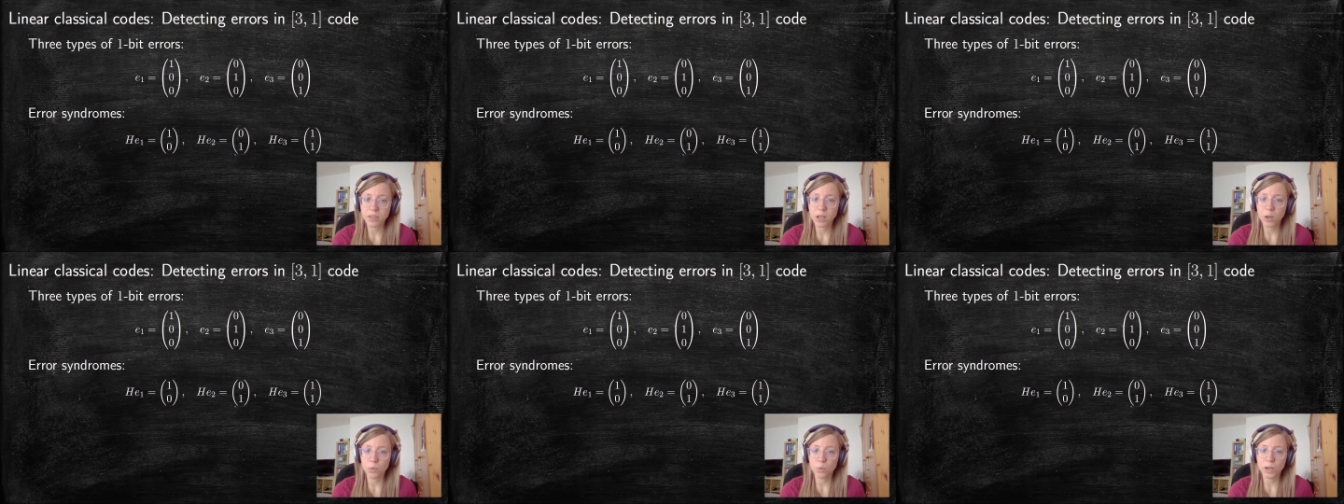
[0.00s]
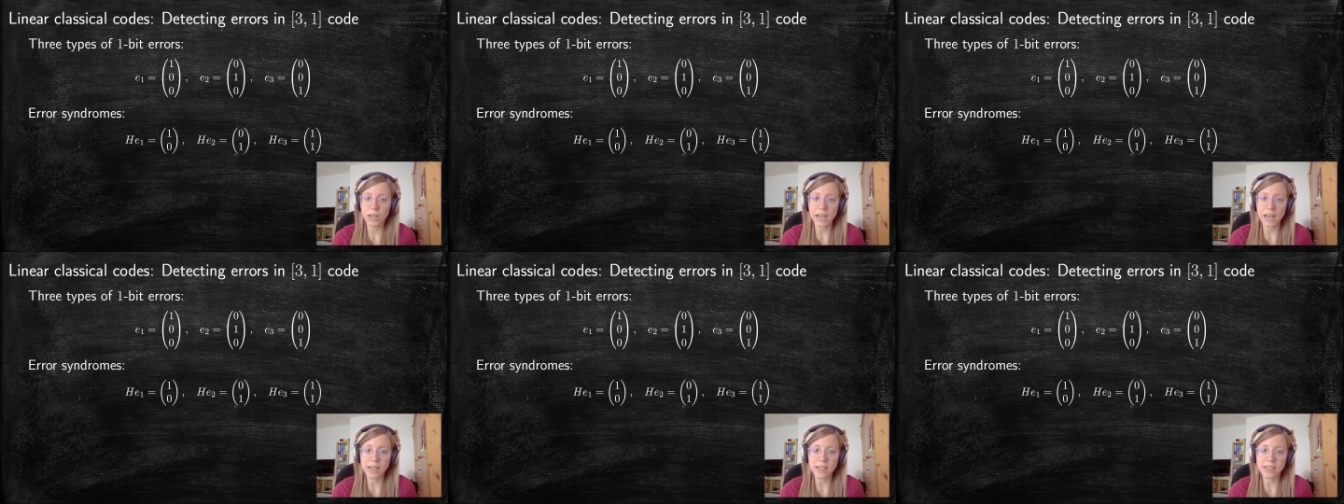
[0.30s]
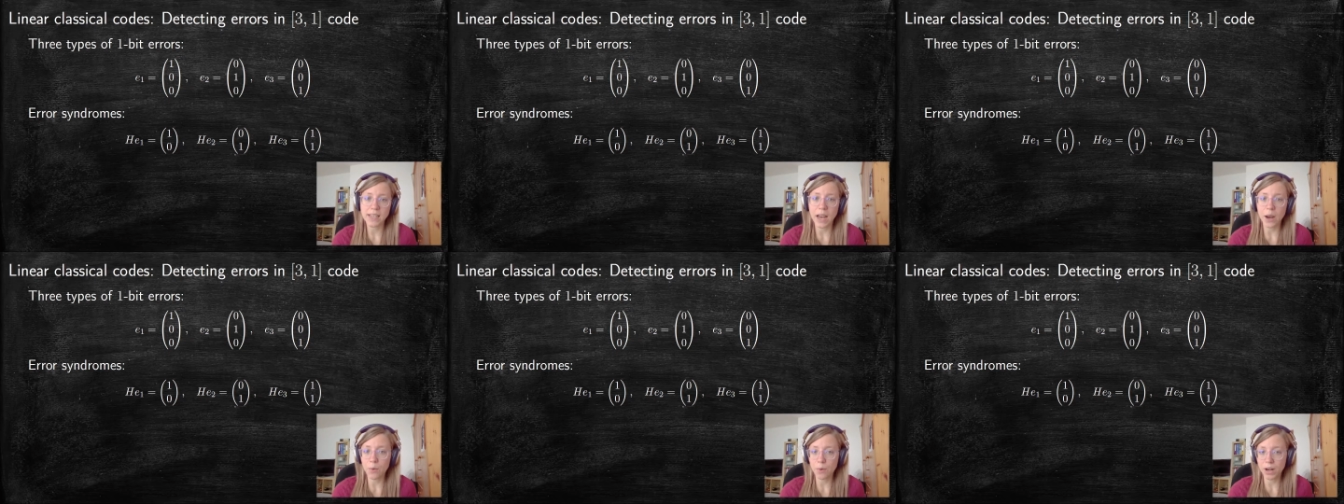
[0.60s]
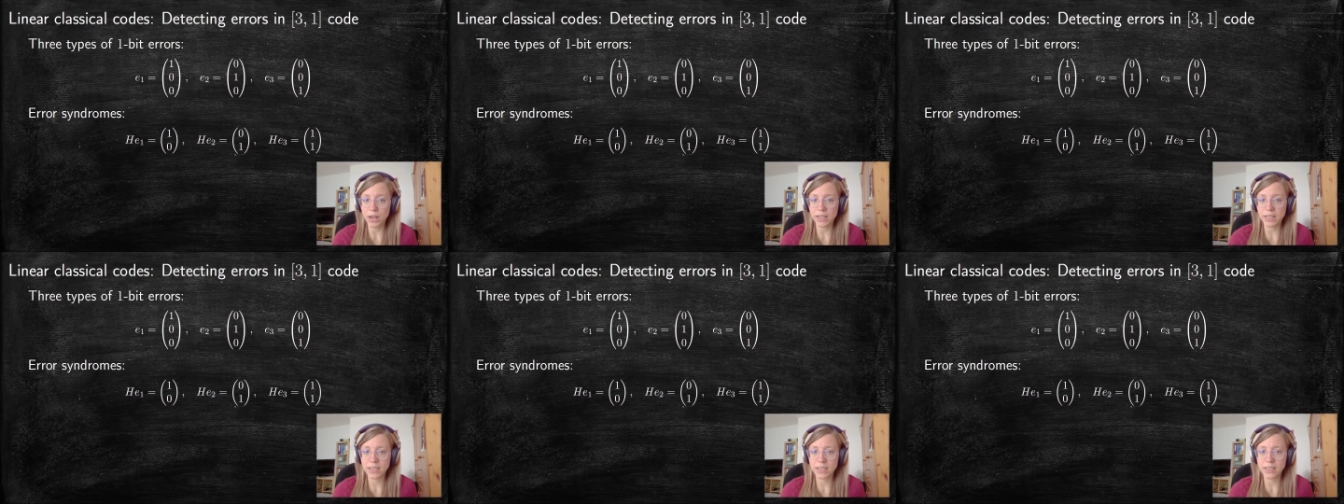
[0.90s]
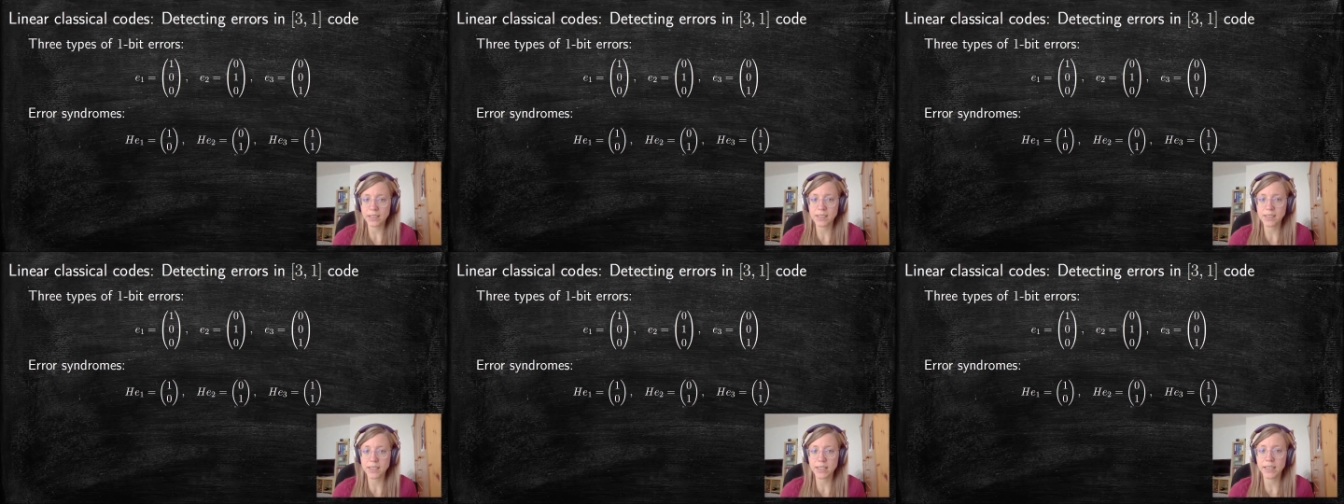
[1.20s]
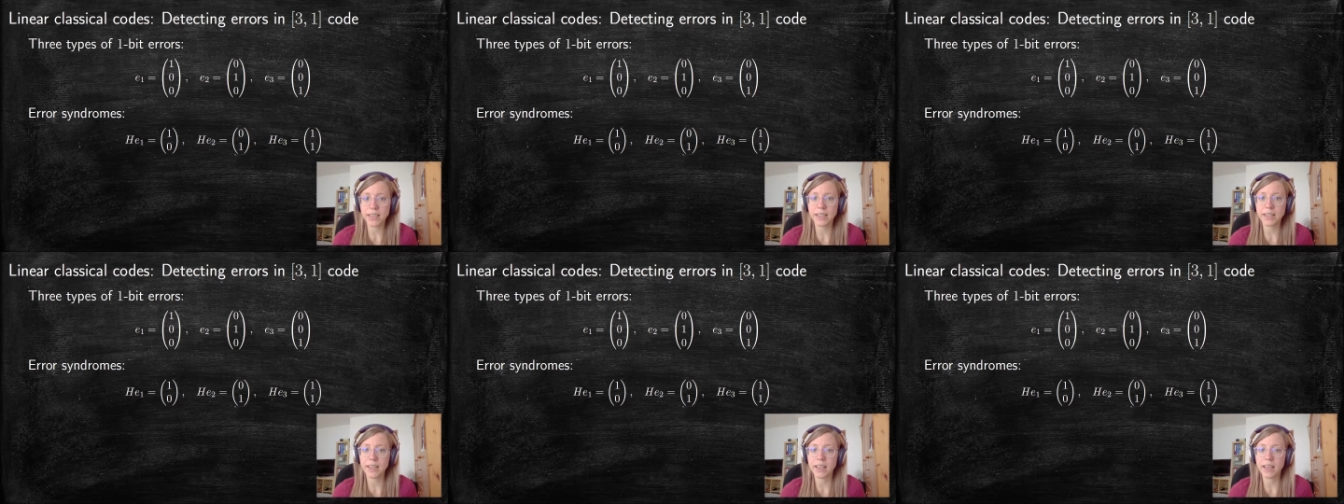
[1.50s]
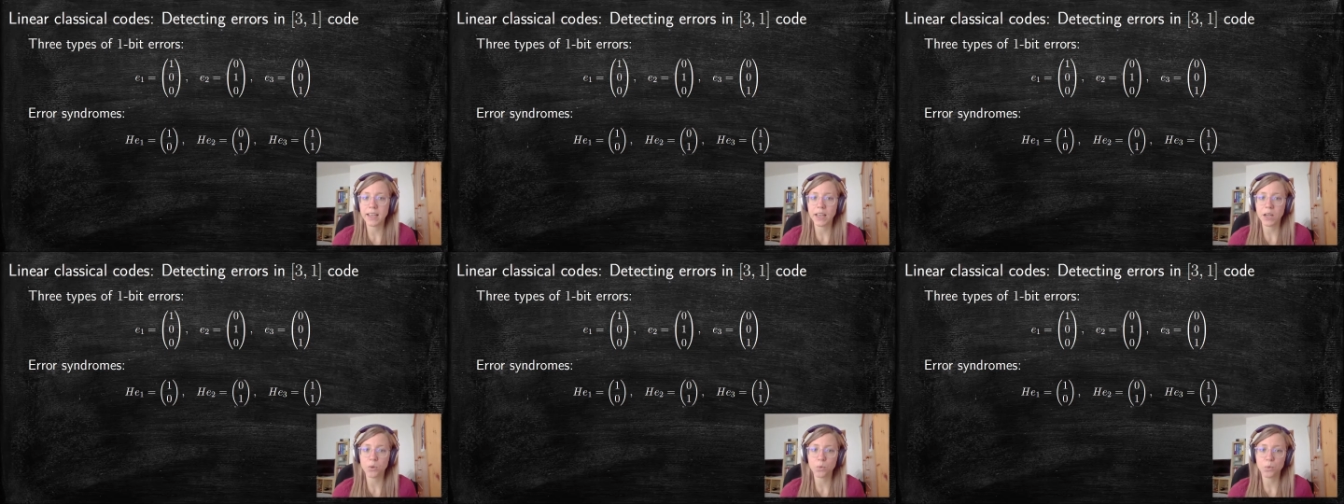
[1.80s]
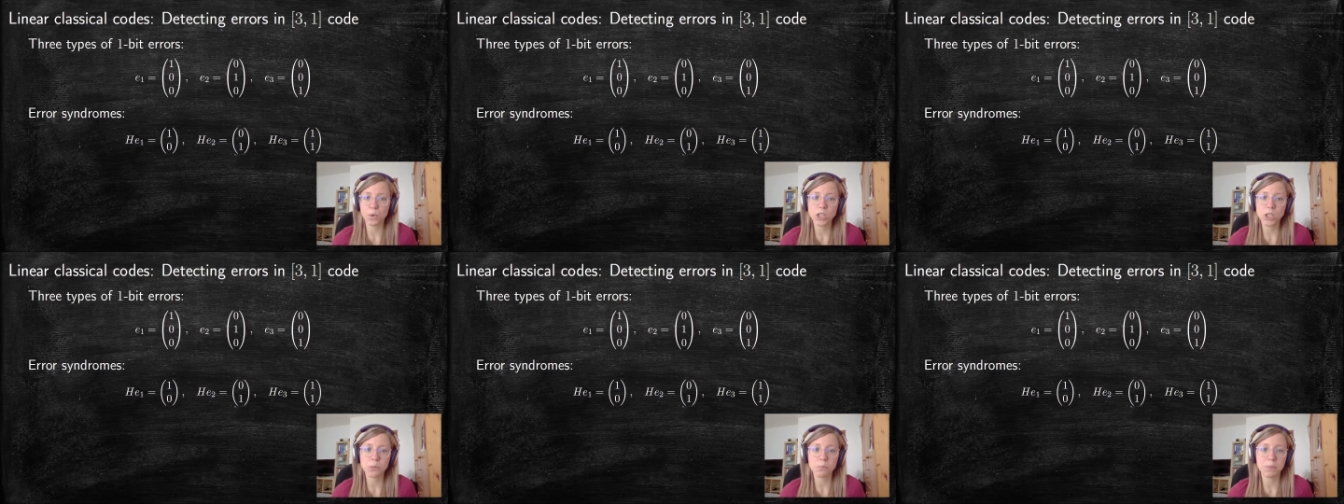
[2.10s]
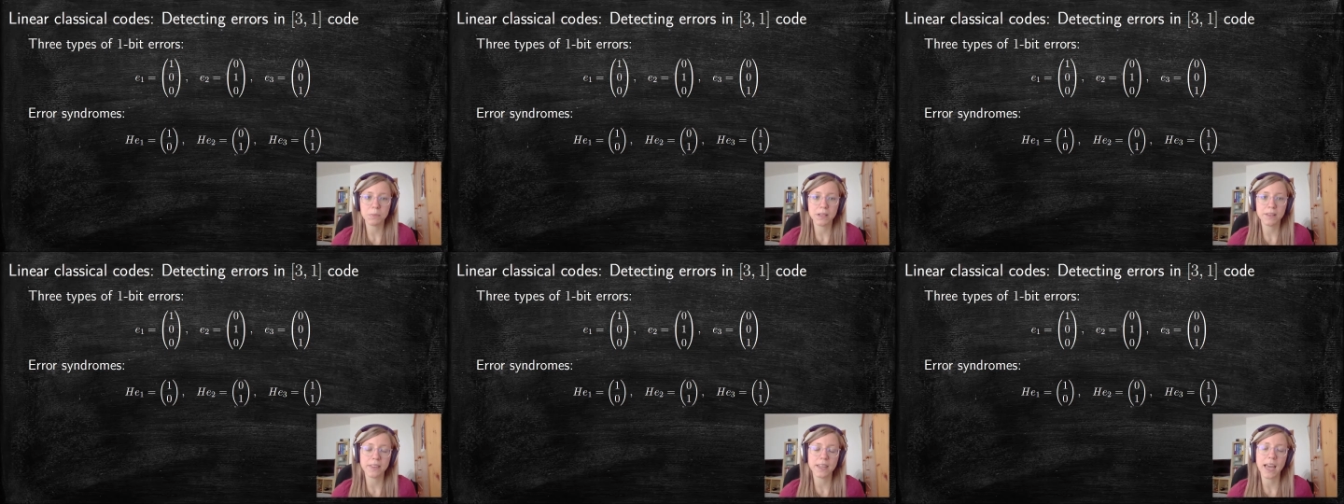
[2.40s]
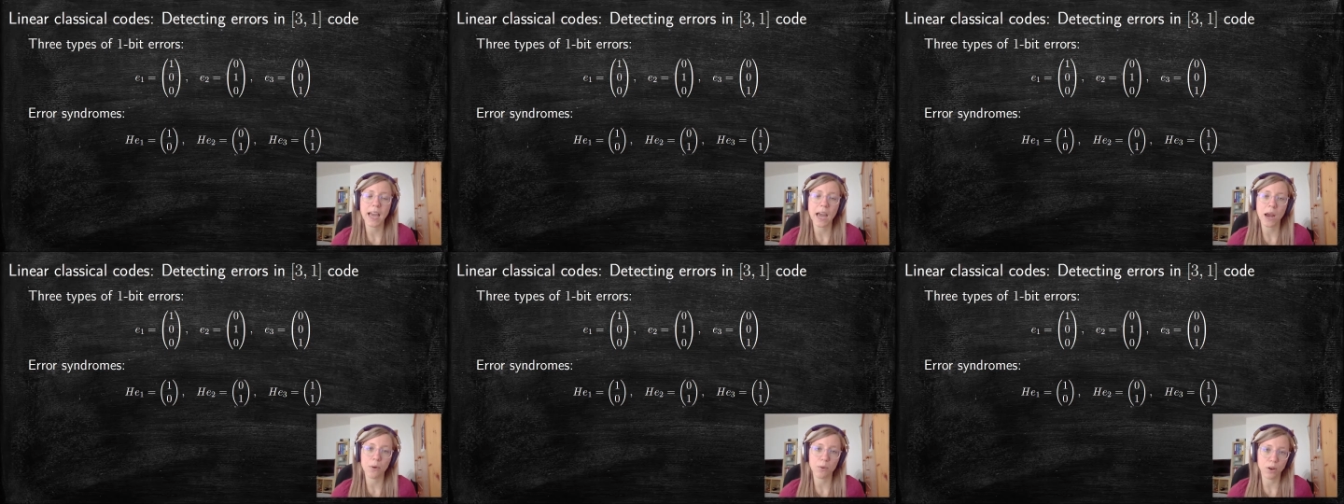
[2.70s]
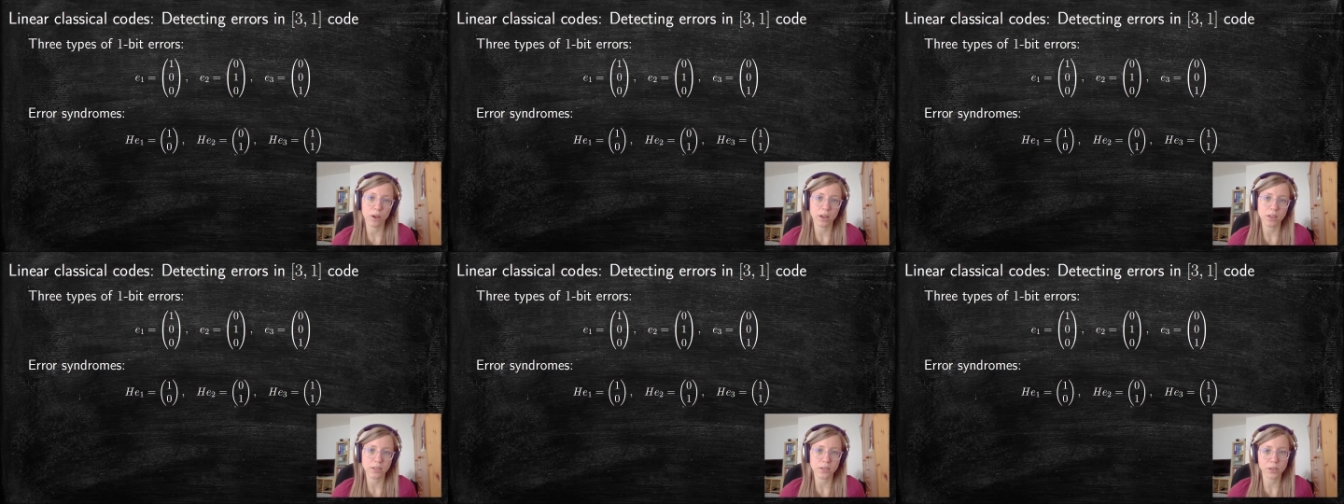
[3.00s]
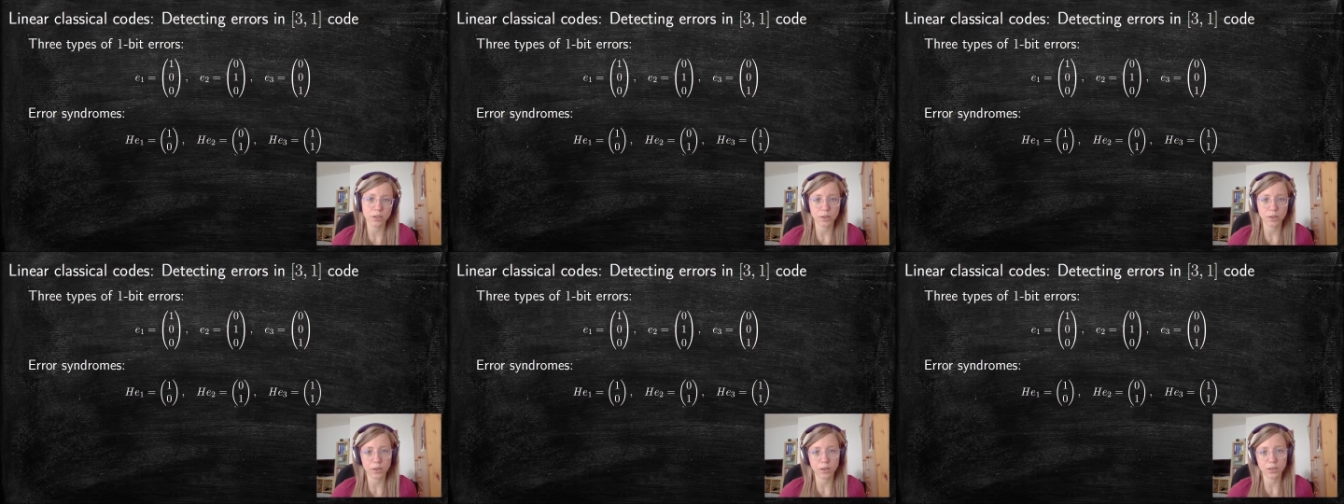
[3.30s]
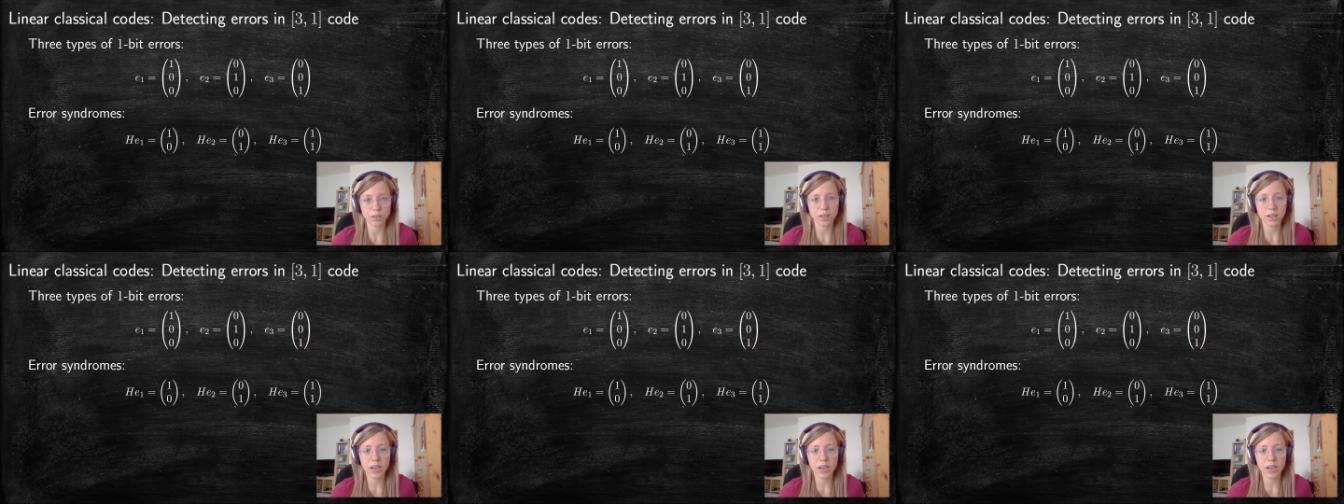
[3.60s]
we can directly see at which bit the error has occurred.